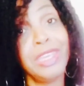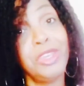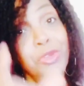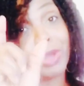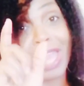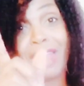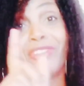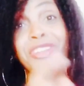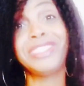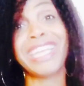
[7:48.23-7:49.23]
You will
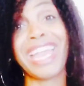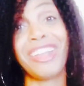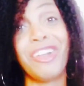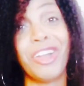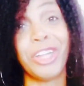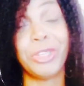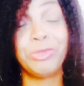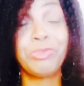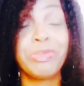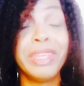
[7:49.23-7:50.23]
have your SAG card.
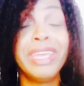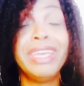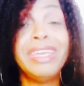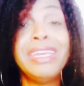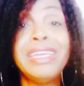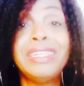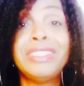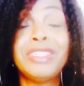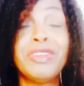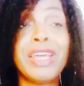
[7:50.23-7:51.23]
So